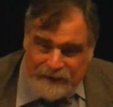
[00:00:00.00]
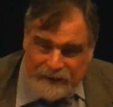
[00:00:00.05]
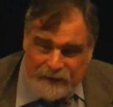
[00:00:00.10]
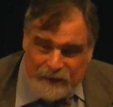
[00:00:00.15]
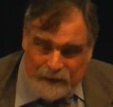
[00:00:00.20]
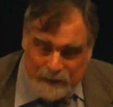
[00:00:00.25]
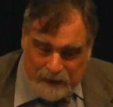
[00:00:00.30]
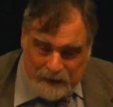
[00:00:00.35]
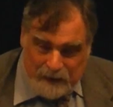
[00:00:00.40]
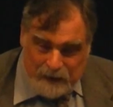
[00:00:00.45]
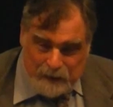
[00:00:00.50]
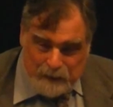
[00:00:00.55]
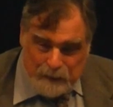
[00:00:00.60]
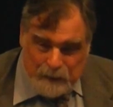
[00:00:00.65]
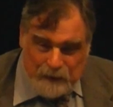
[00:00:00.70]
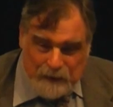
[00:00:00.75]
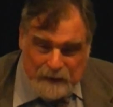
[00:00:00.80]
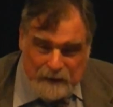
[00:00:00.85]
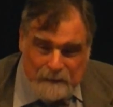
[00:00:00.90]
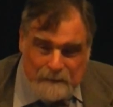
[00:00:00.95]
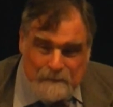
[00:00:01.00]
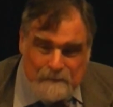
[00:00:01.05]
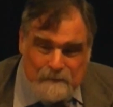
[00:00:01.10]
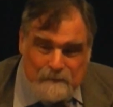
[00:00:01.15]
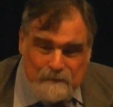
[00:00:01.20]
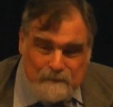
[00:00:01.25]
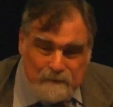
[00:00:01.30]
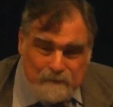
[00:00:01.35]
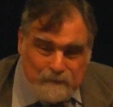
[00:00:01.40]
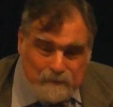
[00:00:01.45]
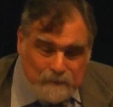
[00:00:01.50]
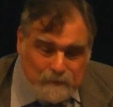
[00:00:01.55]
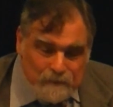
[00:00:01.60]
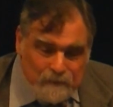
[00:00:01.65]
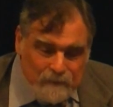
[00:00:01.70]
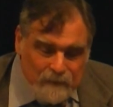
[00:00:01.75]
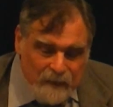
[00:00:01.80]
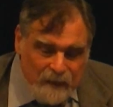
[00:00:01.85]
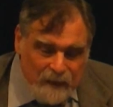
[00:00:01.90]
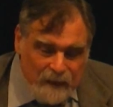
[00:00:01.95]
during this period.
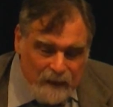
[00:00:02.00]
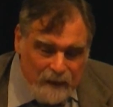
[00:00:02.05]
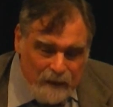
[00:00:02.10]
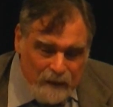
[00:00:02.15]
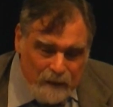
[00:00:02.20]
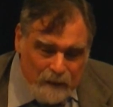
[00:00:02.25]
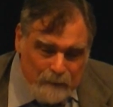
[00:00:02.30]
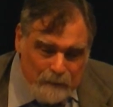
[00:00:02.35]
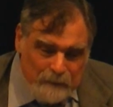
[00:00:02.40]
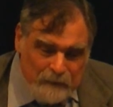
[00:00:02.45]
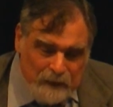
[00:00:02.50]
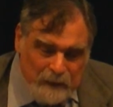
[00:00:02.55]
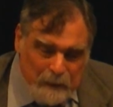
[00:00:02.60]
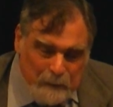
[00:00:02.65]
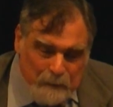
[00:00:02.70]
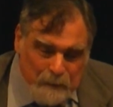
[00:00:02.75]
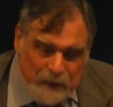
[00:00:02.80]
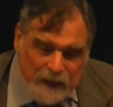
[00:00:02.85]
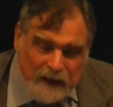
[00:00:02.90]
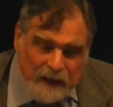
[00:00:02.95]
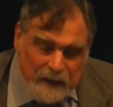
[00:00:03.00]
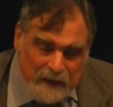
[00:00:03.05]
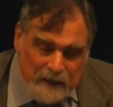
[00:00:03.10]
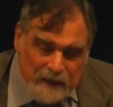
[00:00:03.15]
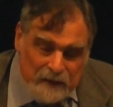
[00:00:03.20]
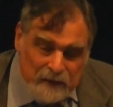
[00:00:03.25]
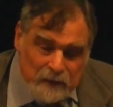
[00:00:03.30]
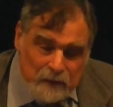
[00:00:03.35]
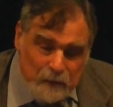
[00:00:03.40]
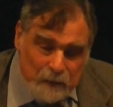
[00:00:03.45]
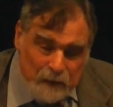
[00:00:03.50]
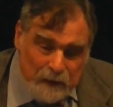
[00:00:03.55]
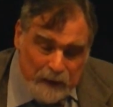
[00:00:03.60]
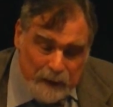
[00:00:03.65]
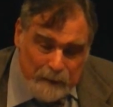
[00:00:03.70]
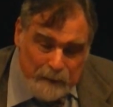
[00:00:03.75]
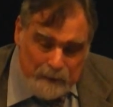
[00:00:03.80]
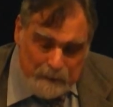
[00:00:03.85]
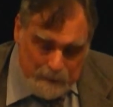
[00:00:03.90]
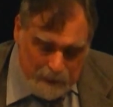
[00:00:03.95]
Now, I'm bringing this story
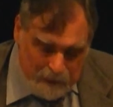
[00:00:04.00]
up in